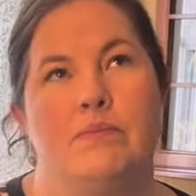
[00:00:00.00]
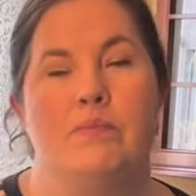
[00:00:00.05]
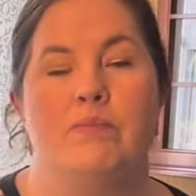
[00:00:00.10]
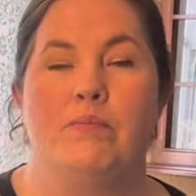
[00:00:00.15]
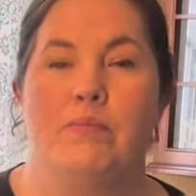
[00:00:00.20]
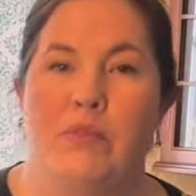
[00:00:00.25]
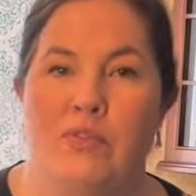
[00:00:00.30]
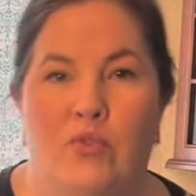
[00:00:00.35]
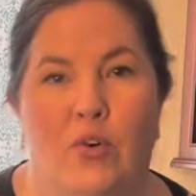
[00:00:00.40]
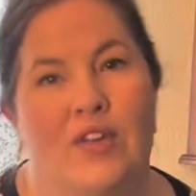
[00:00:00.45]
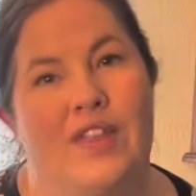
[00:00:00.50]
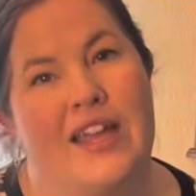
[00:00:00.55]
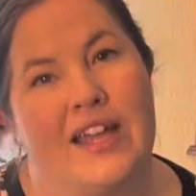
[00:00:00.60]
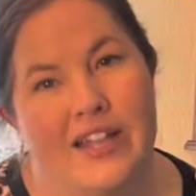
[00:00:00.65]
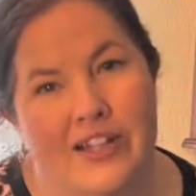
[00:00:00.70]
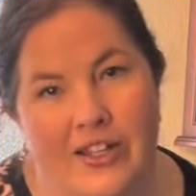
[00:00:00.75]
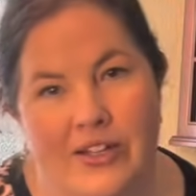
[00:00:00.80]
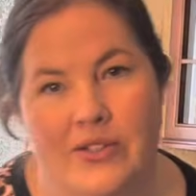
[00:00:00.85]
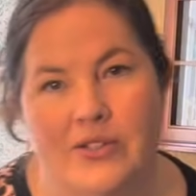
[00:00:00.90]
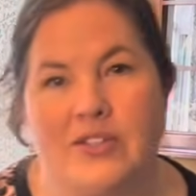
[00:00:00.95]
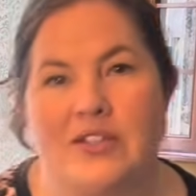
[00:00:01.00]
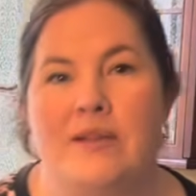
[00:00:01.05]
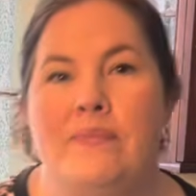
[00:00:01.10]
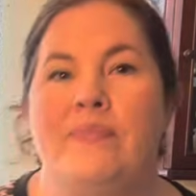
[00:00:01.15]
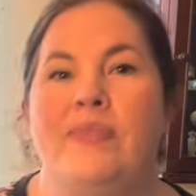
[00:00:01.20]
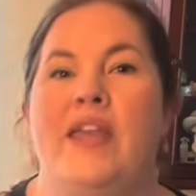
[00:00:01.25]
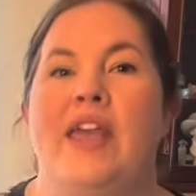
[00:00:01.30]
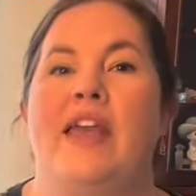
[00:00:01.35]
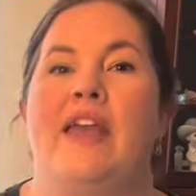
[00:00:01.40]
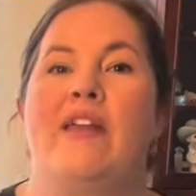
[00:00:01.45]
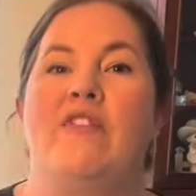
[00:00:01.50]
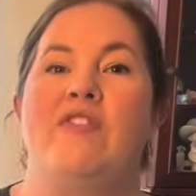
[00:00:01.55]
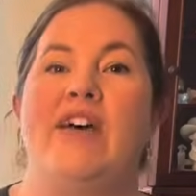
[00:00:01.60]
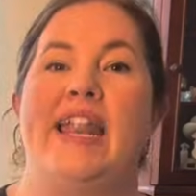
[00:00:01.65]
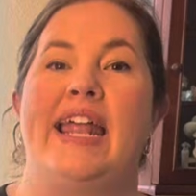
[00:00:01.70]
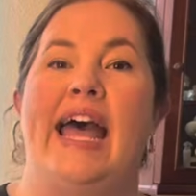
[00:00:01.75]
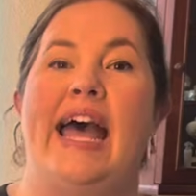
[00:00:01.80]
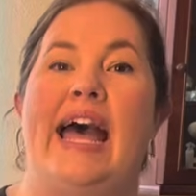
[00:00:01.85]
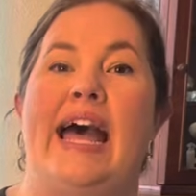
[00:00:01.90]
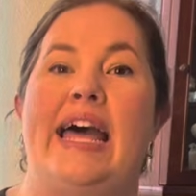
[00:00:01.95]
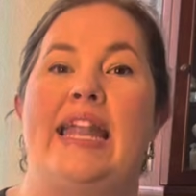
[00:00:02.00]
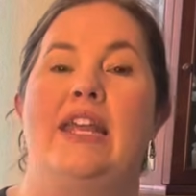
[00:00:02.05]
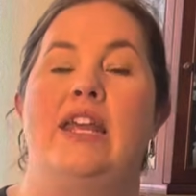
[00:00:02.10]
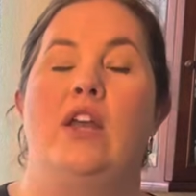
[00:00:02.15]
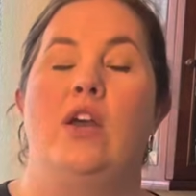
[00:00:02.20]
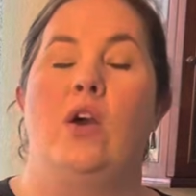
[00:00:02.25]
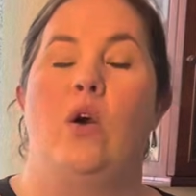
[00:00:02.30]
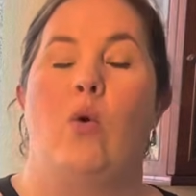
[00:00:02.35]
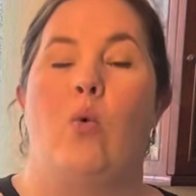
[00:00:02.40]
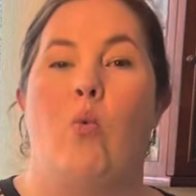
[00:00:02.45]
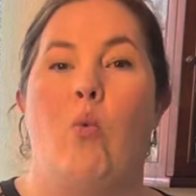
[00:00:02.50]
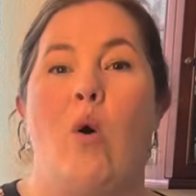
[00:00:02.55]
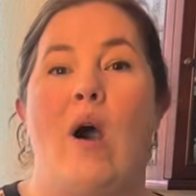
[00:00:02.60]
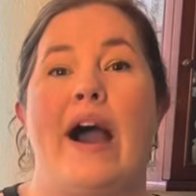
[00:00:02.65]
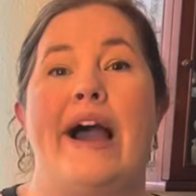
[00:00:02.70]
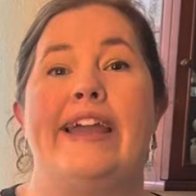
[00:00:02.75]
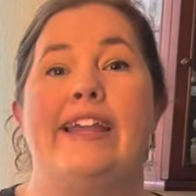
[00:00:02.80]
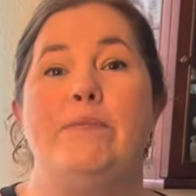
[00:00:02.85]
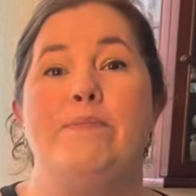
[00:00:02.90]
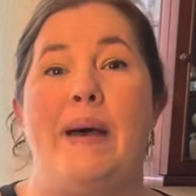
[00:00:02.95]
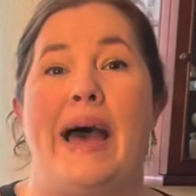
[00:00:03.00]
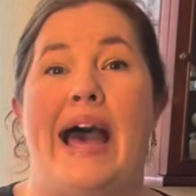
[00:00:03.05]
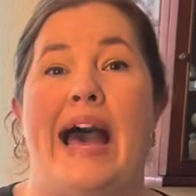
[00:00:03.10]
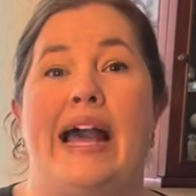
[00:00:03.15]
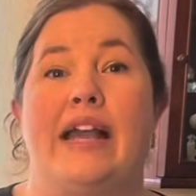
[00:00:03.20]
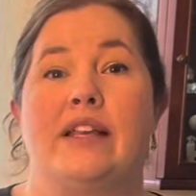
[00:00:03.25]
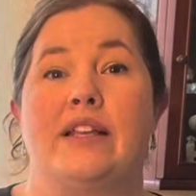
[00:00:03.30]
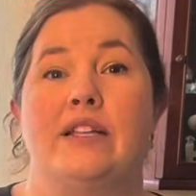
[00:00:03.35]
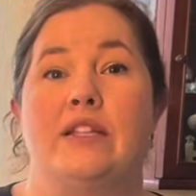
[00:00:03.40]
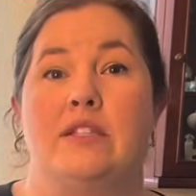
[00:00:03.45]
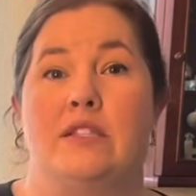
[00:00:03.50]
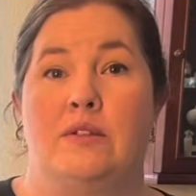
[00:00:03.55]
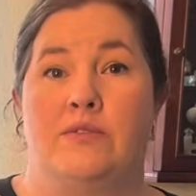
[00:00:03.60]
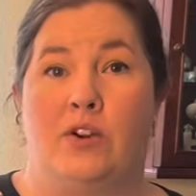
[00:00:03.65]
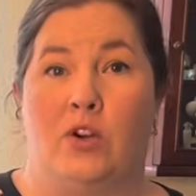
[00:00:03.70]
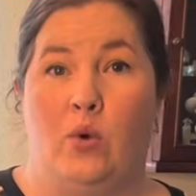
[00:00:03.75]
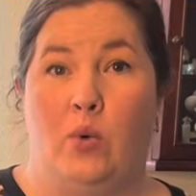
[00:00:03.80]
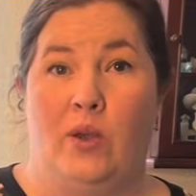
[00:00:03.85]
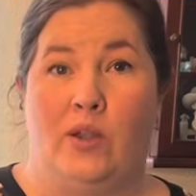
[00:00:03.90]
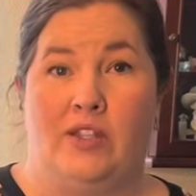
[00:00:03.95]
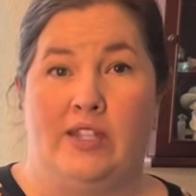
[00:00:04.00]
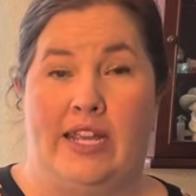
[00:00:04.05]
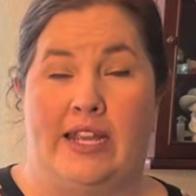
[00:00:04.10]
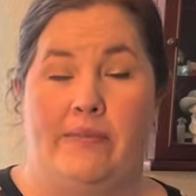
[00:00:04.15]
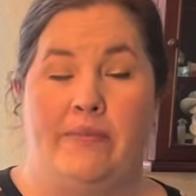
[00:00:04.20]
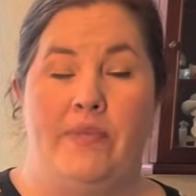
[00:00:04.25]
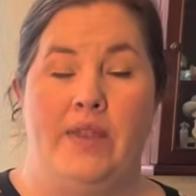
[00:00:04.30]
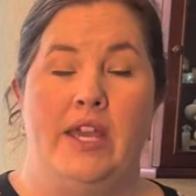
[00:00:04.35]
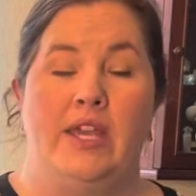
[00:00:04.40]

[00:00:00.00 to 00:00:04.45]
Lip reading: before they closed that had wide backs for quilting,